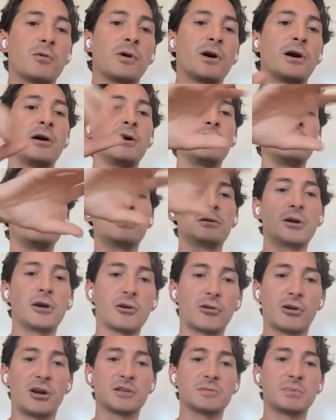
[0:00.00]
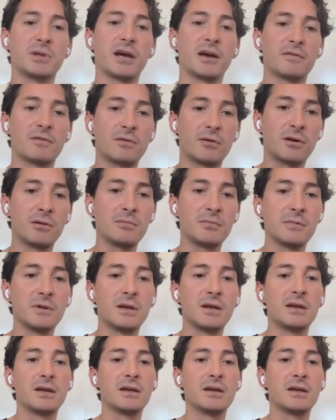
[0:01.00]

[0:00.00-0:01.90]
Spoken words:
well across platform.